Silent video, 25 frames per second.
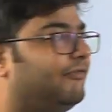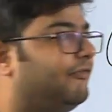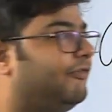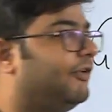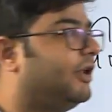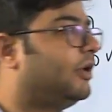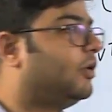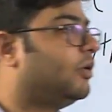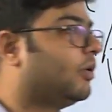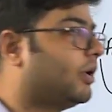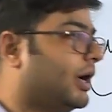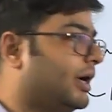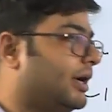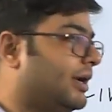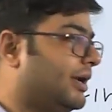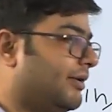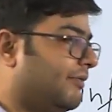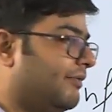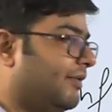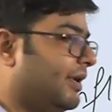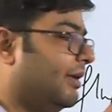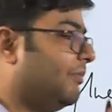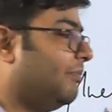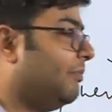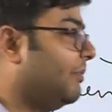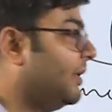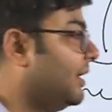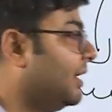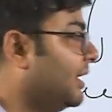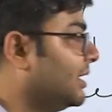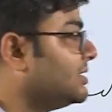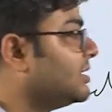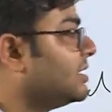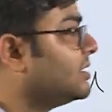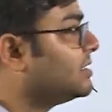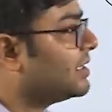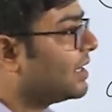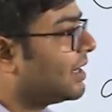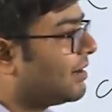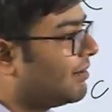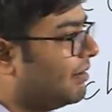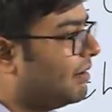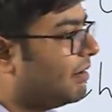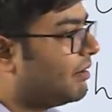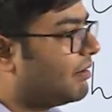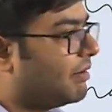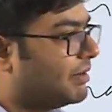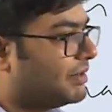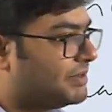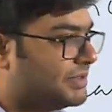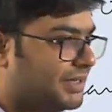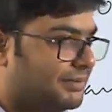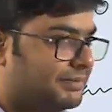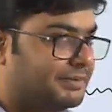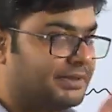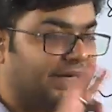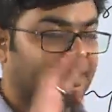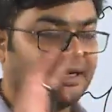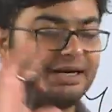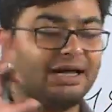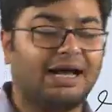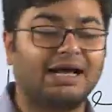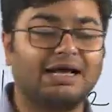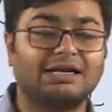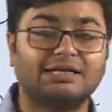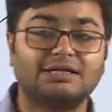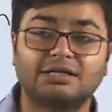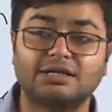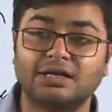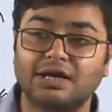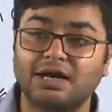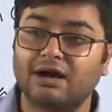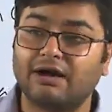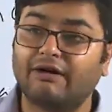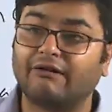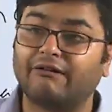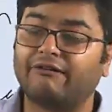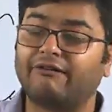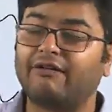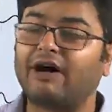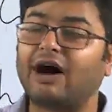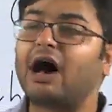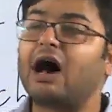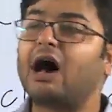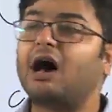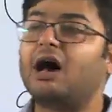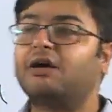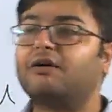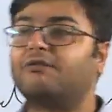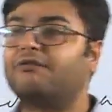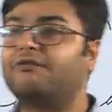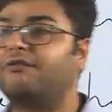we look at development as a secular concept, it has far